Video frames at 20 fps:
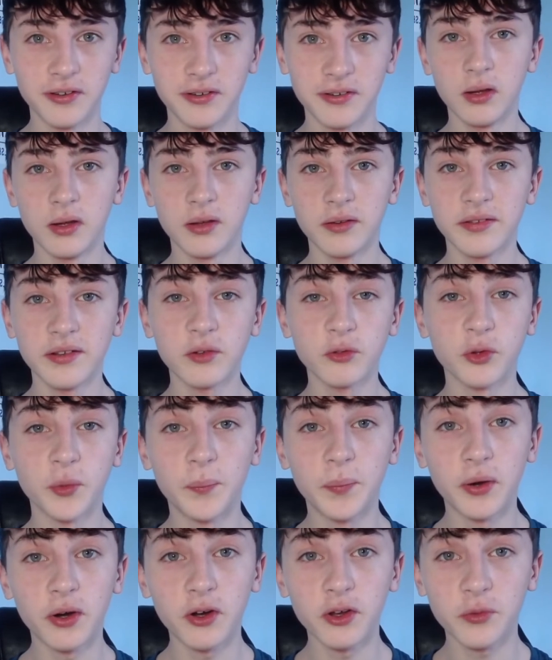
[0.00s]
Now to
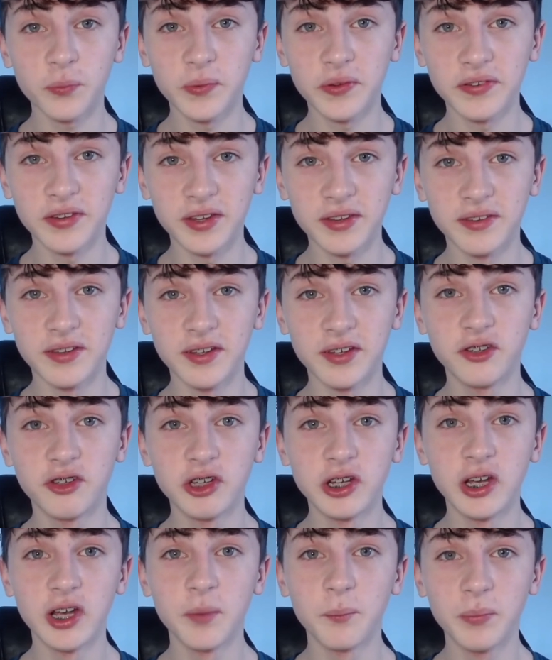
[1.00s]
pass percentage.
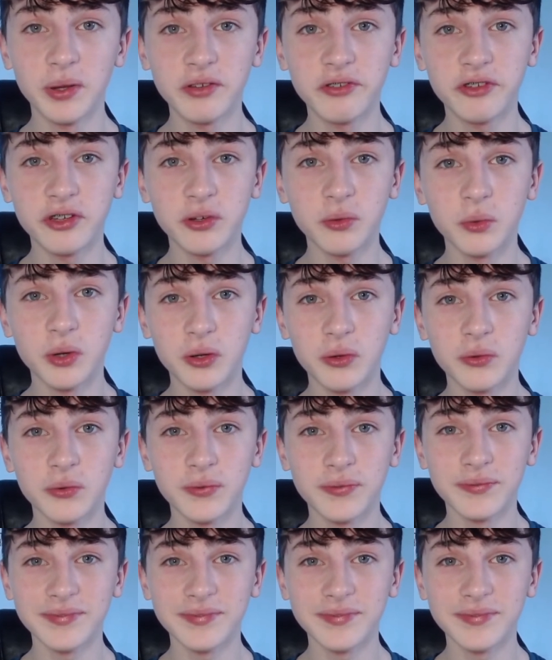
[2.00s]
Ben Chilwell,